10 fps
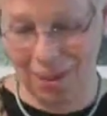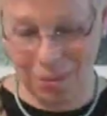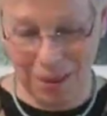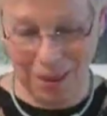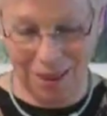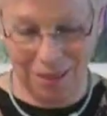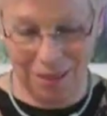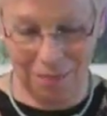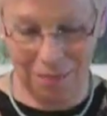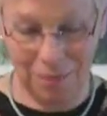your
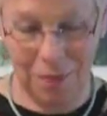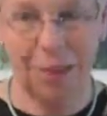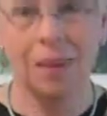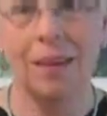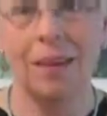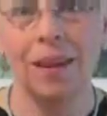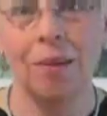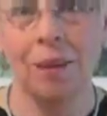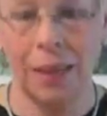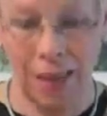paint. In
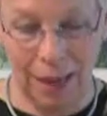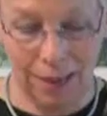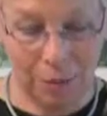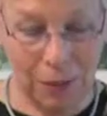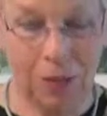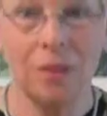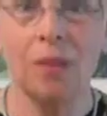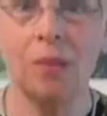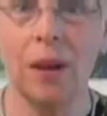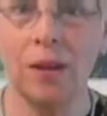our case, because
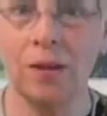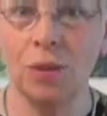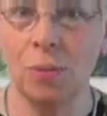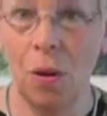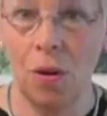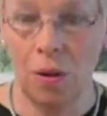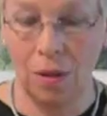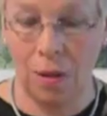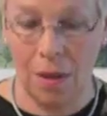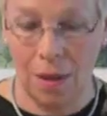it's very
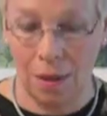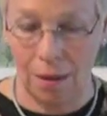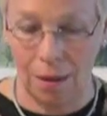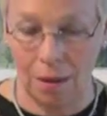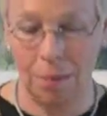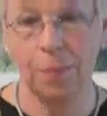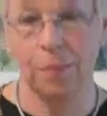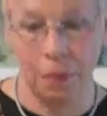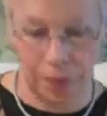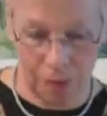small,
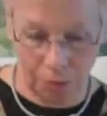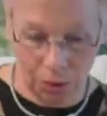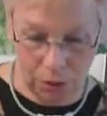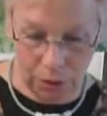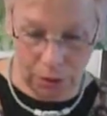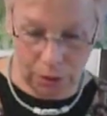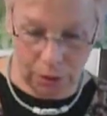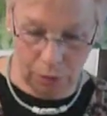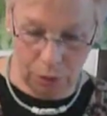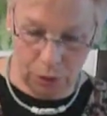I'm just
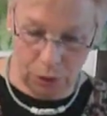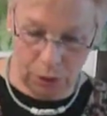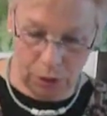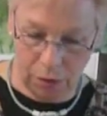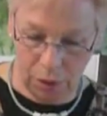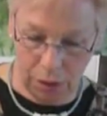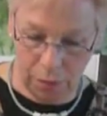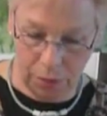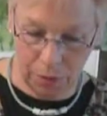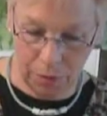putting 3
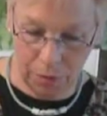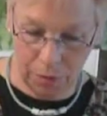drops